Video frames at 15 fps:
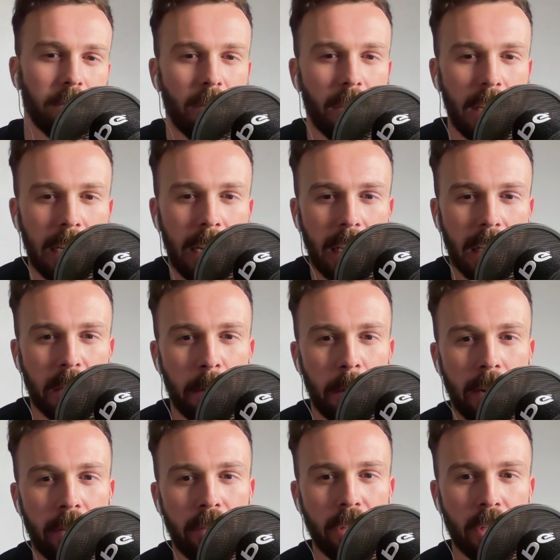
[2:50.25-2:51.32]

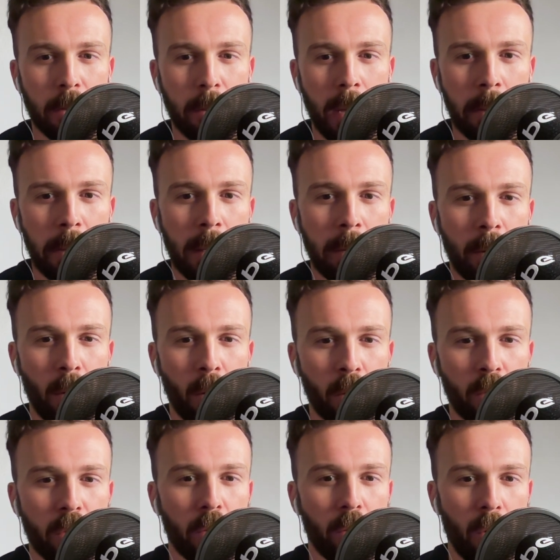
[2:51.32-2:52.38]
inexperience maybe, but
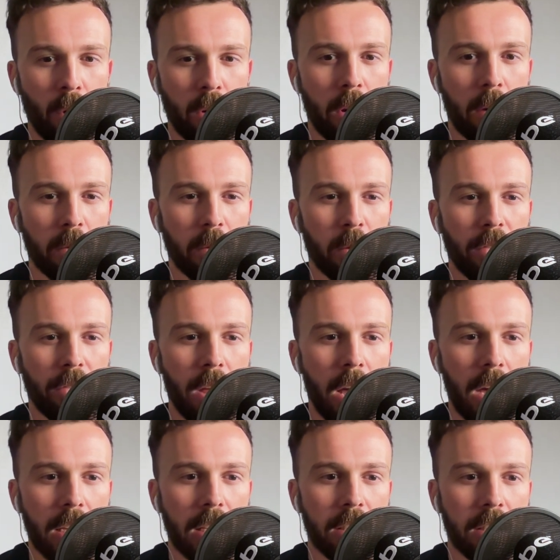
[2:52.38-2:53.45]
also what comes with
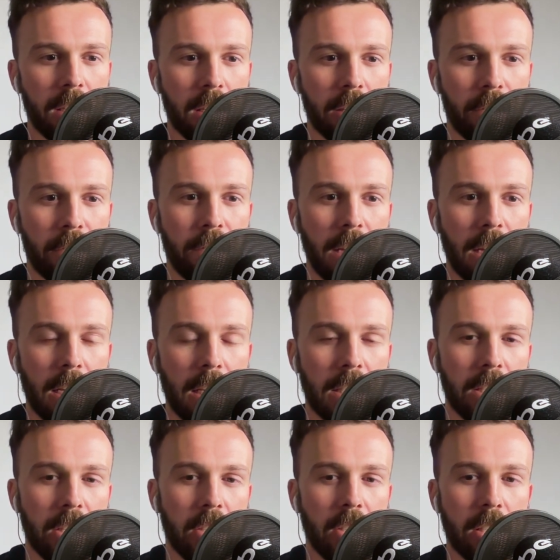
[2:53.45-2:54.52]
that is
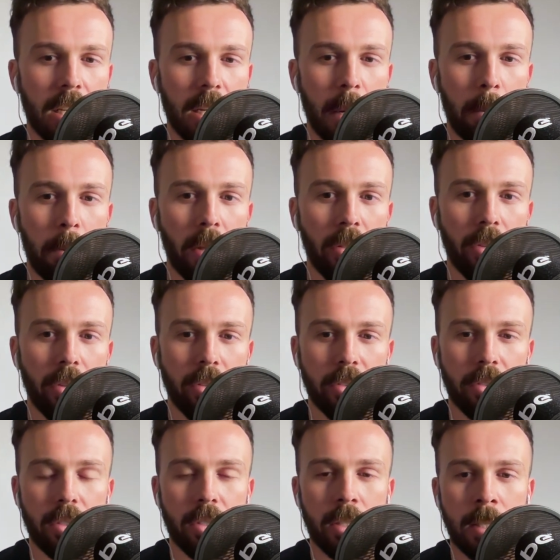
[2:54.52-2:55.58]
fearlessness in
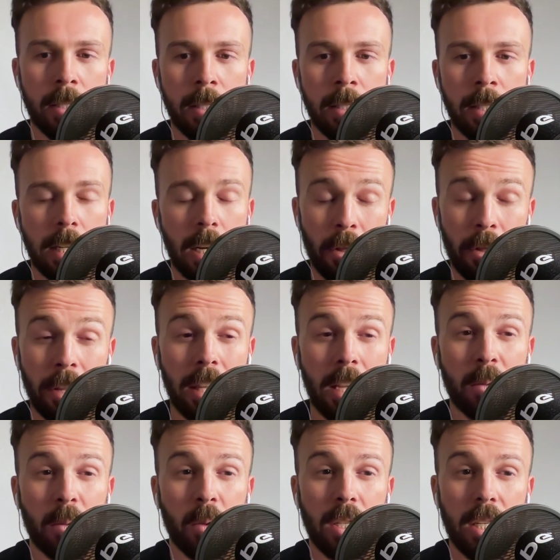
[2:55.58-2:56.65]
abundance. And I think
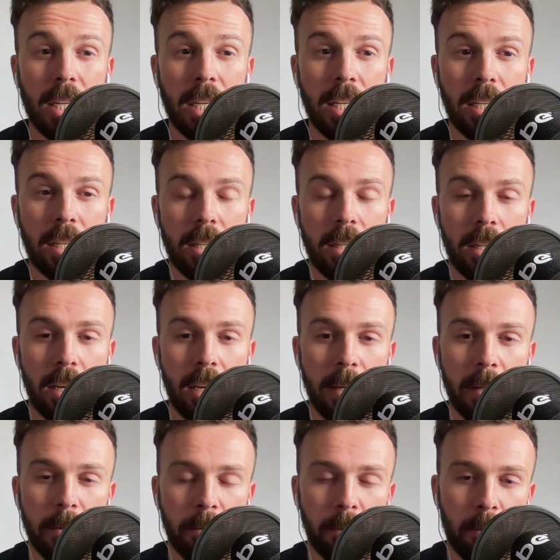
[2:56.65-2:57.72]
that's what you need at
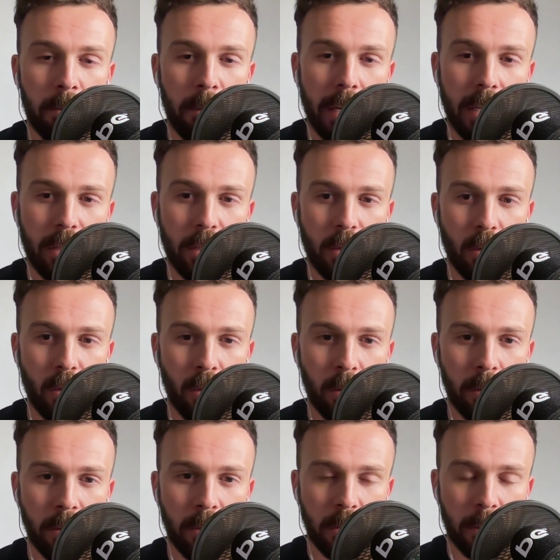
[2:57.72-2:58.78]
major
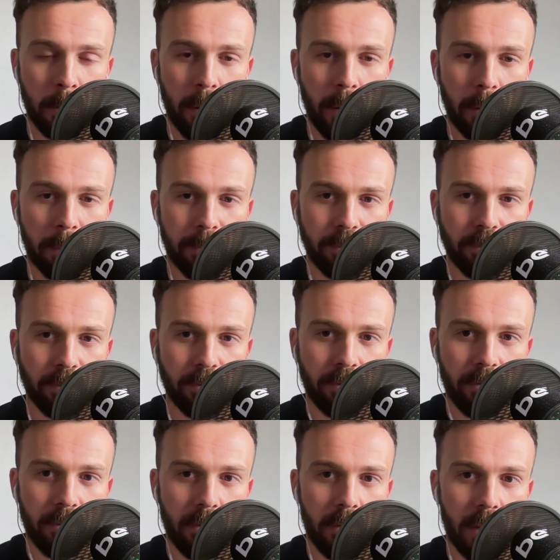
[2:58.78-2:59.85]
tournaments. But
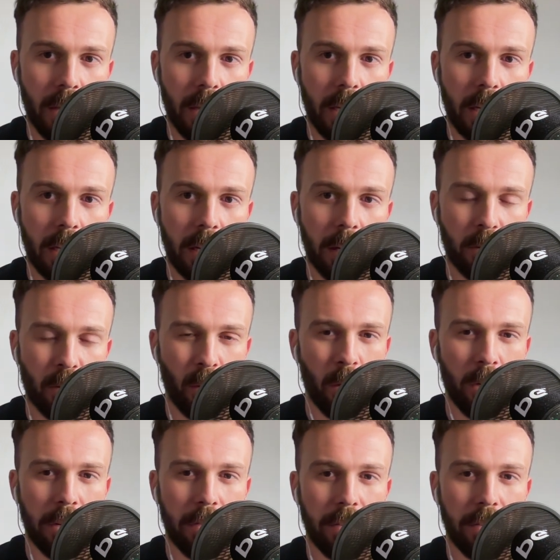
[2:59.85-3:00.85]
talking of